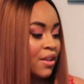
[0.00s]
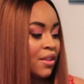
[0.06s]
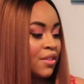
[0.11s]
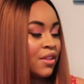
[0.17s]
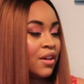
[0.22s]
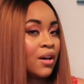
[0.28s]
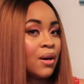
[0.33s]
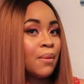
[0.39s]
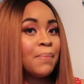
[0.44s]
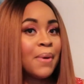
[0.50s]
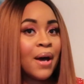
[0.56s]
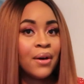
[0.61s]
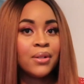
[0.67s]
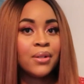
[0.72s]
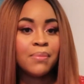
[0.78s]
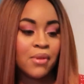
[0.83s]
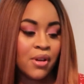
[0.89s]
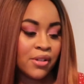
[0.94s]
the
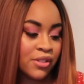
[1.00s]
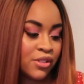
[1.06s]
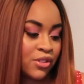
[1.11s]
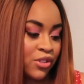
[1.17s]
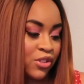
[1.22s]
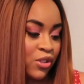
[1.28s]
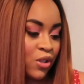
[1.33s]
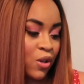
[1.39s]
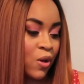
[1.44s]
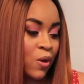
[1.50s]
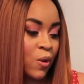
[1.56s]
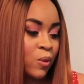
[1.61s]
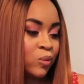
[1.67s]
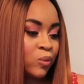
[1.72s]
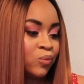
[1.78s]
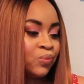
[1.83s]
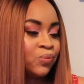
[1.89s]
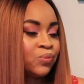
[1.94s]
powder bronzer. So
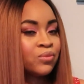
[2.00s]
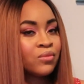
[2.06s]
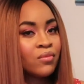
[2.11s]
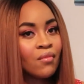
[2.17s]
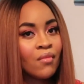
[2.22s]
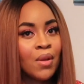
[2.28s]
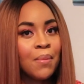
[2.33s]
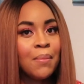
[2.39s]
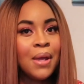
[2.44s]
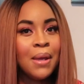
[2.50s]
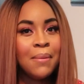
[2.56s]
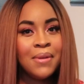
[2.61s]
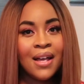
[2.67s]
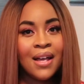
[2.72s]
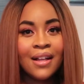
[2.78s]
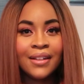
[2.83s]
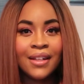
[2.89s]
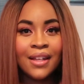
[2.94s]

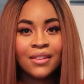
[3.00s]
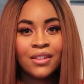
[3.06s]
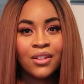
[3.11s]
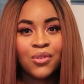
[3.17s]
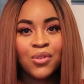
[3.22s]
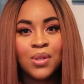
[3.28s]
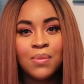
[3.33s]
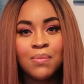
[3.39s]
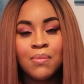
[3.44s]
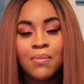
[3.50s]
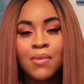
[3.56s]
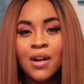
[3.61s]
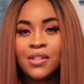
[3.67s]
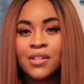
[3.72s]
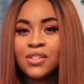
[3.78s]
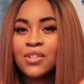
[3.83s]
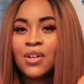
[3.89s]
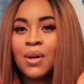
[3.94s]
maybe I'll get the cream
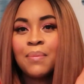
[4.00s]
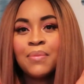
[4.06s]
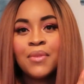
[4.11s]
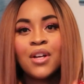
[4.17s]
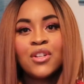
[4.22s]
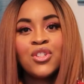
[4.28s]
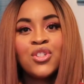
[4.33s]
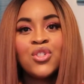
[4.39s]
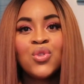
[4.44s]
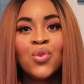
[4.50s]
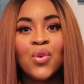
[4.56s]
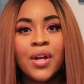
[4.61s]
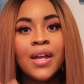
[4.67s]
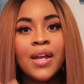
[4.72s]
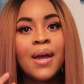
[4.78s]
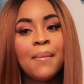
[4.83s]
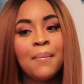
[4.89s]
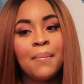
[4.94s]
bronzer. I'm not sure
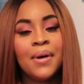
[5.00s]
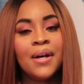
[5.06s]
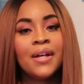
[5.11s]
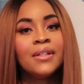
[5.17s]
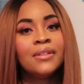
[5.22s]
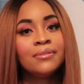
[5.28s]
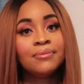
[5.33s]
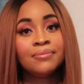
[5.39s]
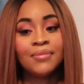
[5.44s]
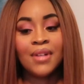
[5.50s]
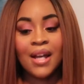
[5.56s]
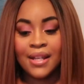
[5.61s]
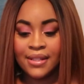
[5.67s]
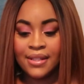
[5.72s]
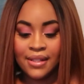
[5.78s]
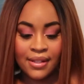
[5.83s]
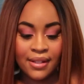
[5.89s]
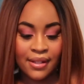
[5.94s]
yet, but I
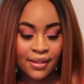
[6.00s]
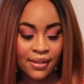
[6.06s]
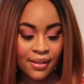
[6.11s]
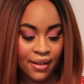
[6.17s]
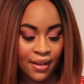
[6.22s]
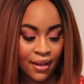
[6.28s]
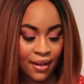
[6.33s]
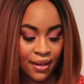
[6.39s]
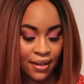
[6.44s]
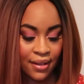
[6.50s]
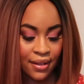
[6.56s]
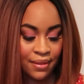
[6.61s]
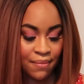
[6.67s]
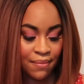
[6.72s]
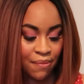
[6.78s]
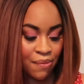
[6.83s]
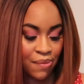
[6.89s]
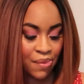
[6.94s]
didn't.
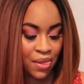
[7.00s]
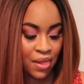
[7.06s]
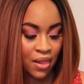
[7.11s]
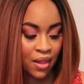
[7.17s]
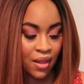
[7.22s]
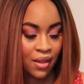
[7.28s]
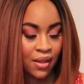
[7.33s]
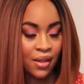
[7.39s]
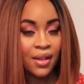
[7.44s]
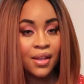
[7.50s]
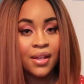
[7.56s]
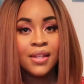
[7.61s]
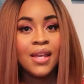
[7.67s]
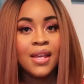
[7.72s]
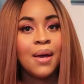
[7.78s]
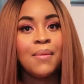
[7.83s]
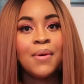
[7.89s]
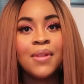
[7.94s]

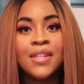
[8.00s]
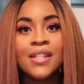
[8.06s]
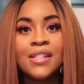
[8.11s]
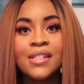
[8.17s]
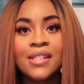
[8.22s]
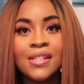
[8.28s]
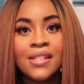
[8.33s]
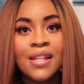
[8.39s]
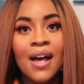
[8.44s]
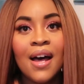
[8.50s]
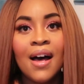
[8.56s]
Yeah, but this is